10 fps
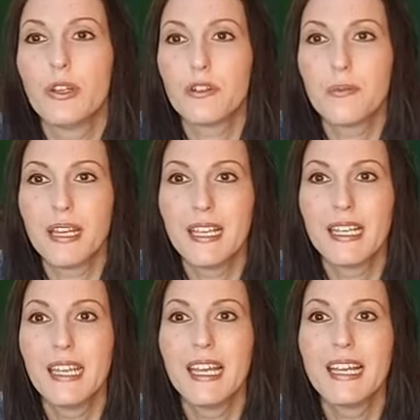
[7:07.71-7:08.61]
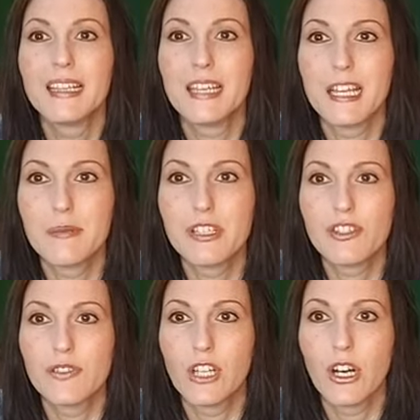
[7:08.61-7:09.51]
are made in the image
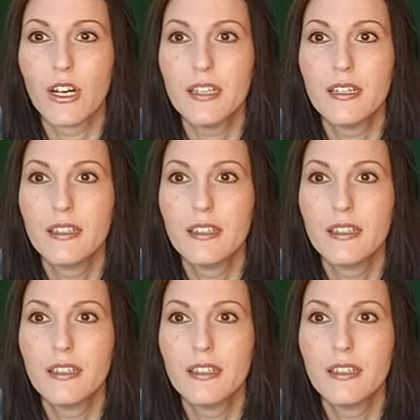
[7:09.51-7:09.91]
of God?